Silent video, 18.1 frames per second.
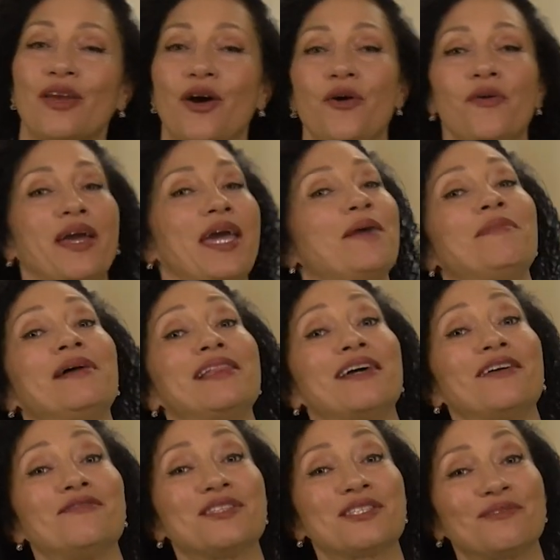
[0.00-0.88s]
Okay, my
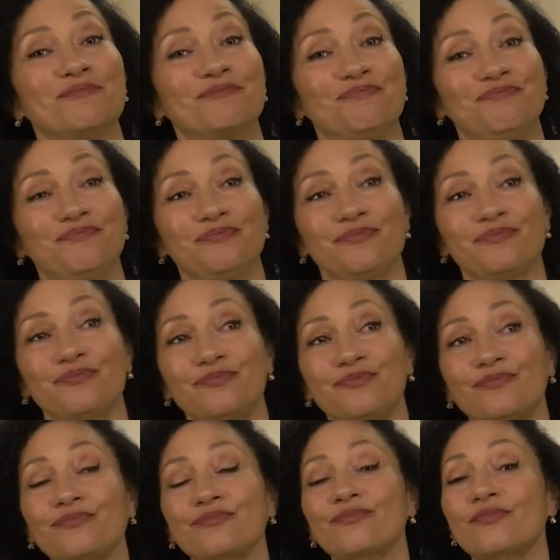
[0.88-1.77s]
loves.
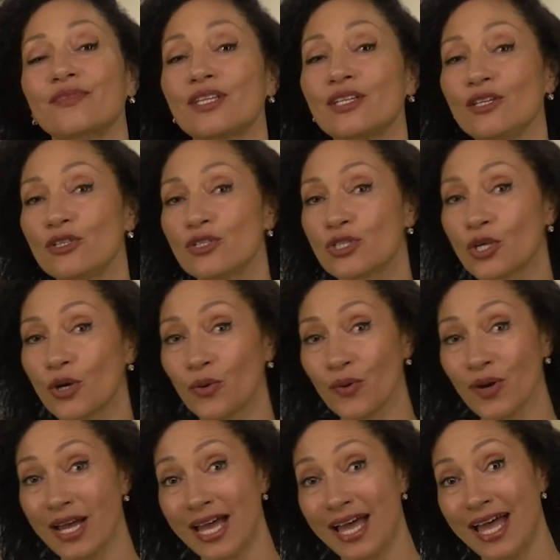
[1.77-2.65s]
So
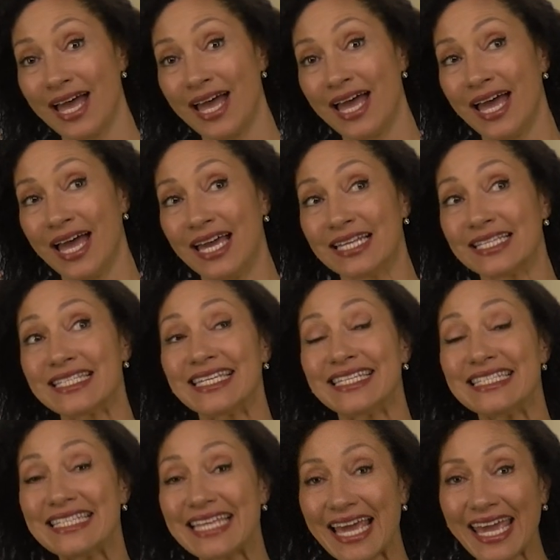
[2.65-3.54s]

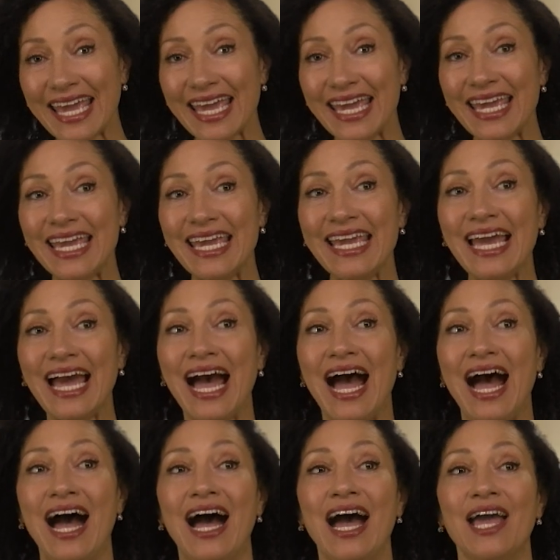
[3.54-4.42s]
today
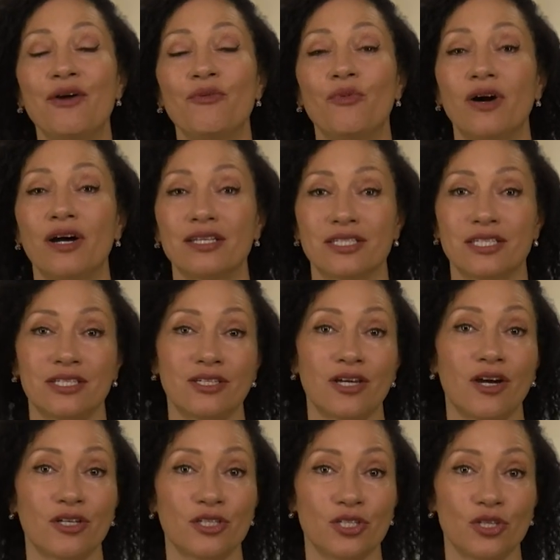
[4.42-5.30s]
I want to
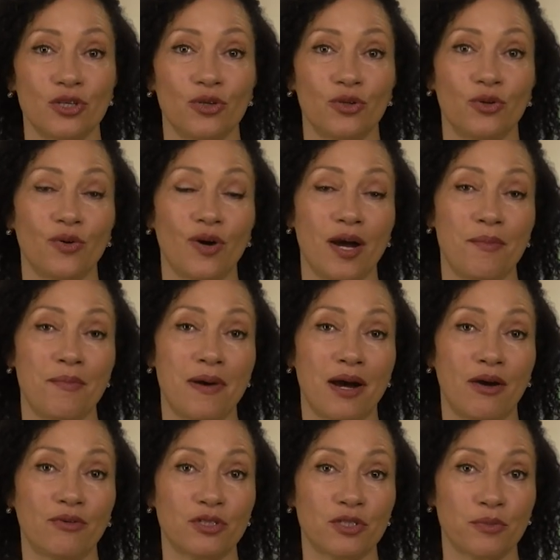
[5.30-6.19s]
talk to you
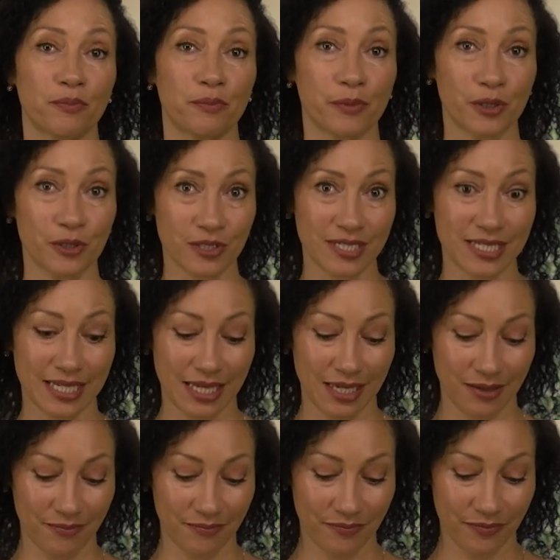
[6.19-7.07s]
about
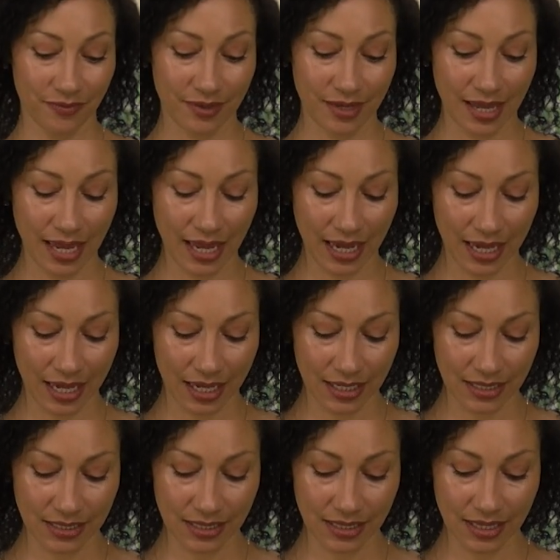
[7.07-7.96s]
mercy.
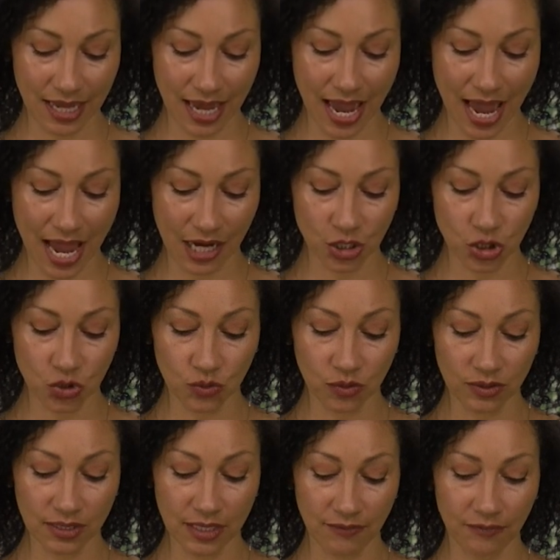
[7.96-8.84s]
And the
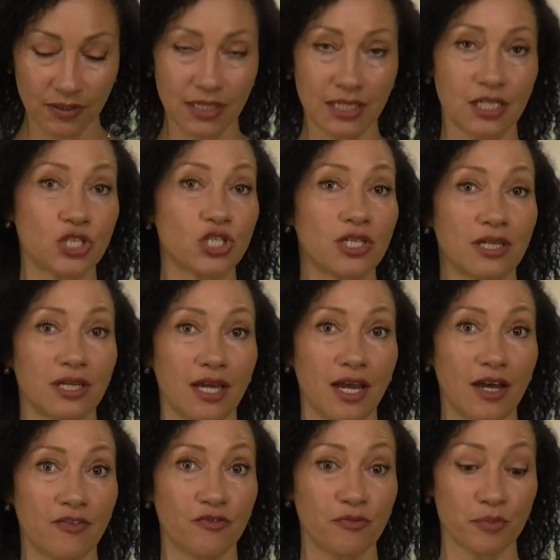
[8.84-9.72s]
actual definition
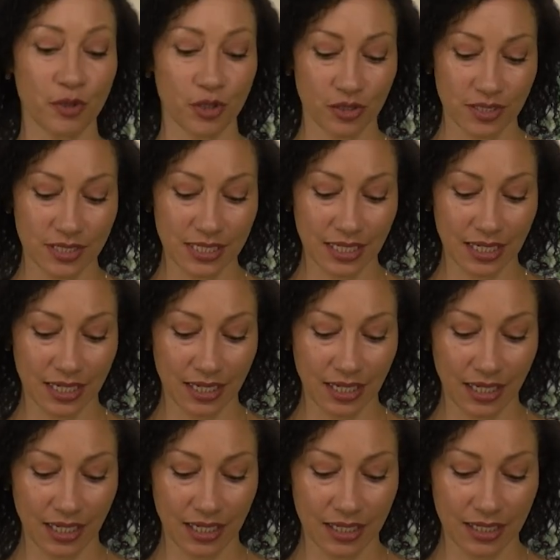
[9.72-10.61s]
of
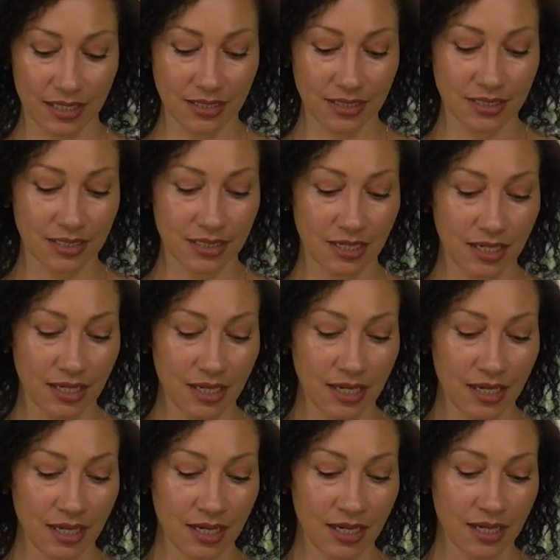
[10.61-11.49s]
mercy is
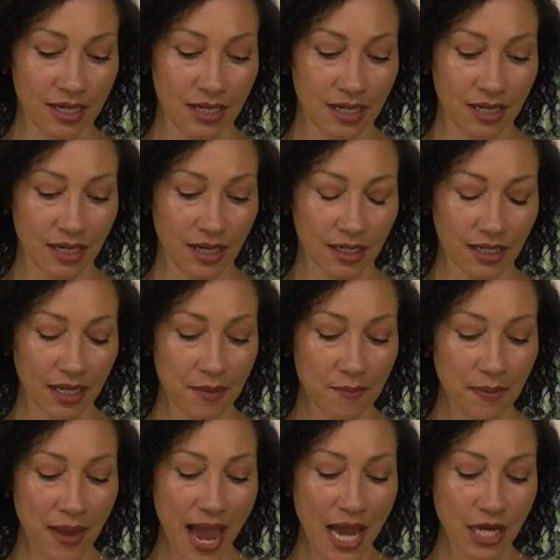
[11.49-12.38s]

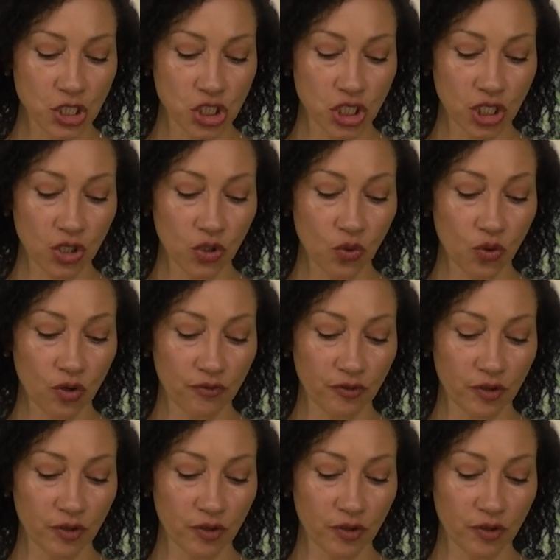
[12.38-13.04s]
compassion or